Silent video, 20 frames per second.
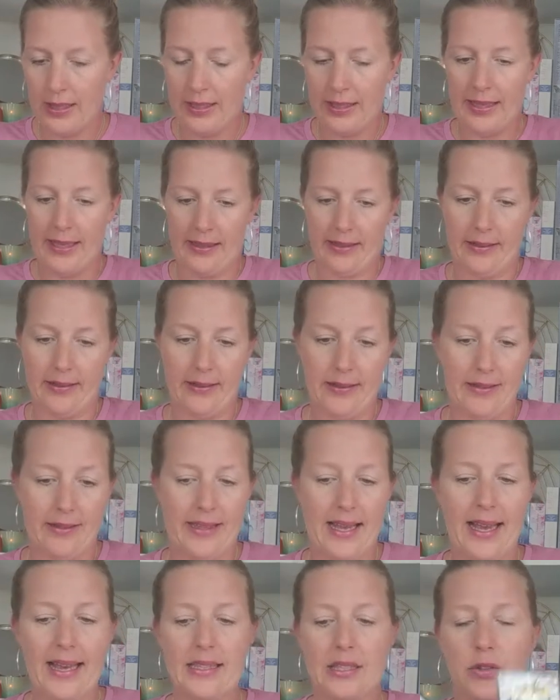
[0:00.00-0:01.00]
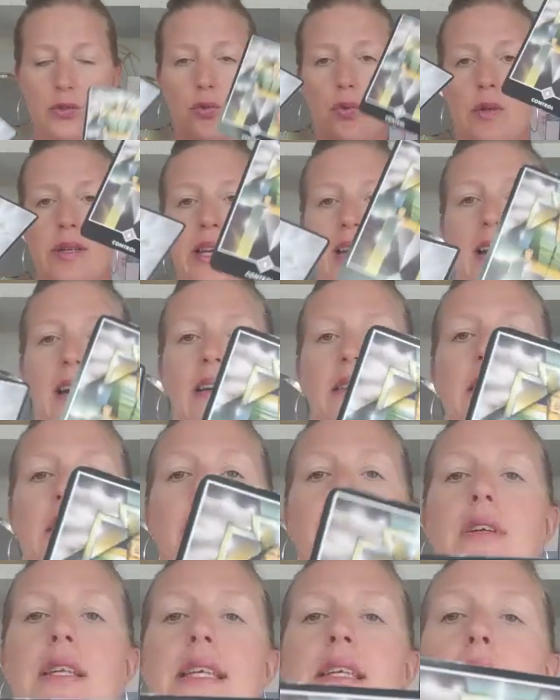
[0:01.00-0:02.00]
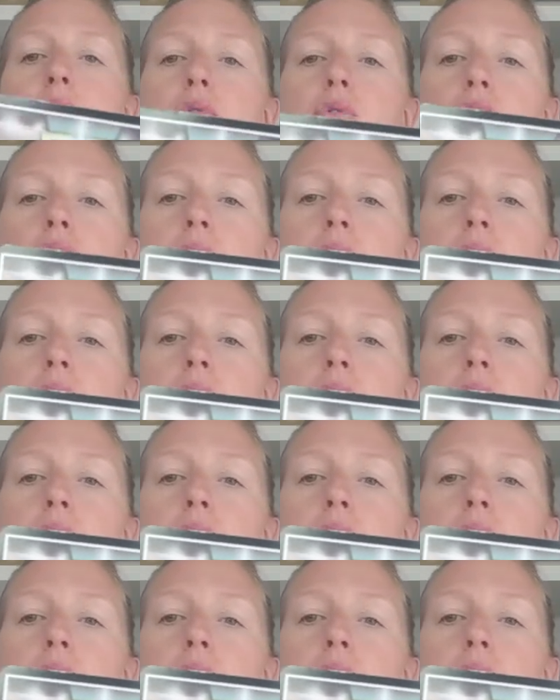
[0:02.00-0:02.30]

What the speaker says: yes, these 2 cards, they really go